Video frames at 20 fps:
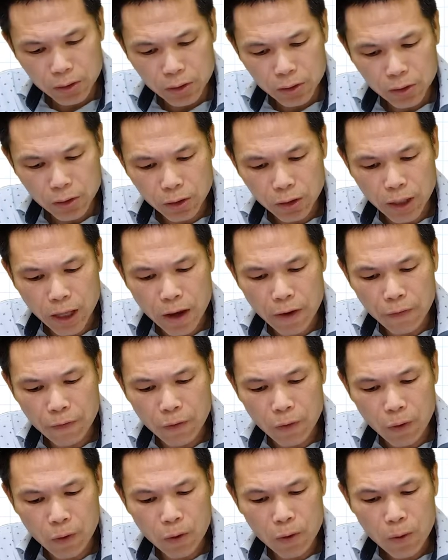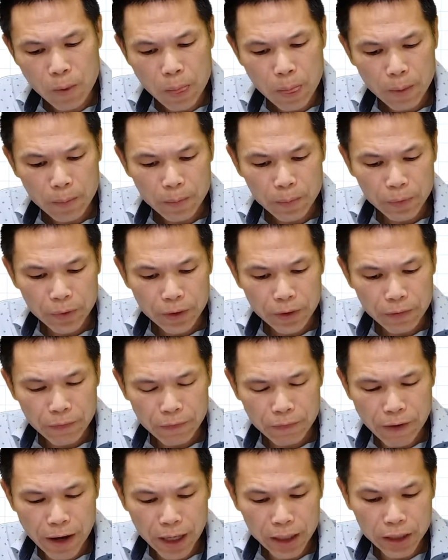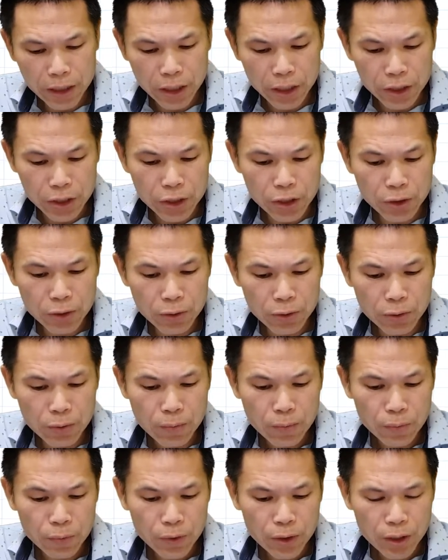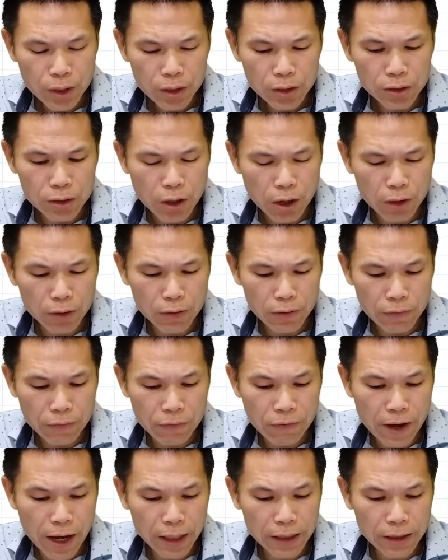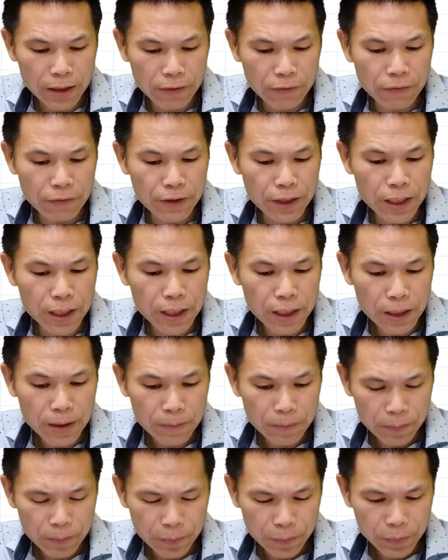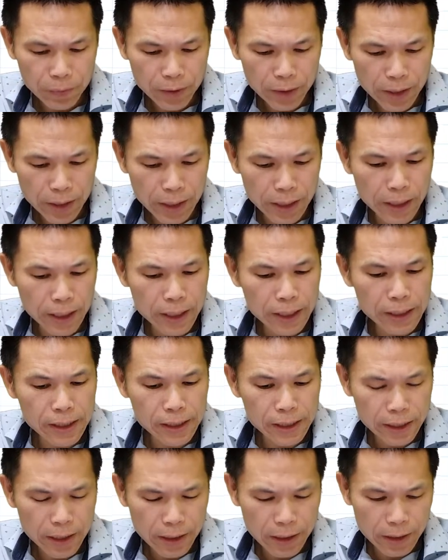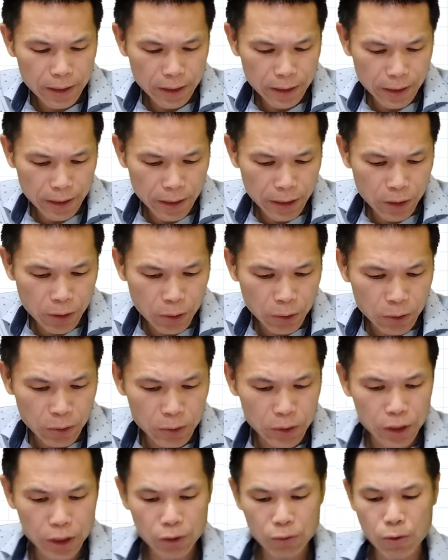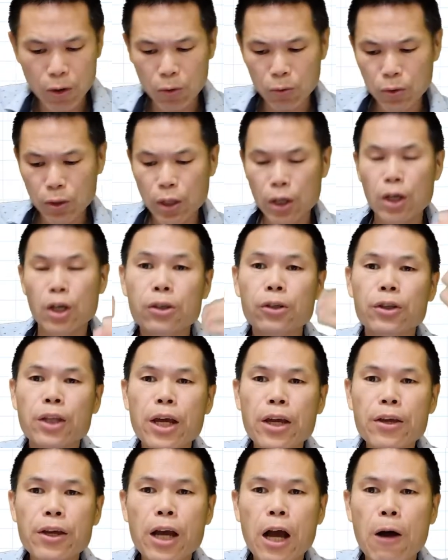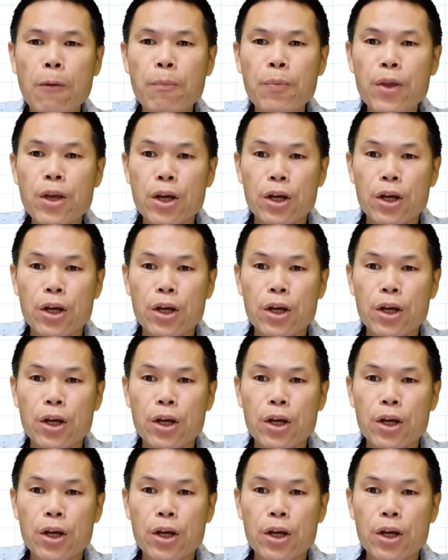So therefore, vector u dot vector v is equal to 0. So there you go.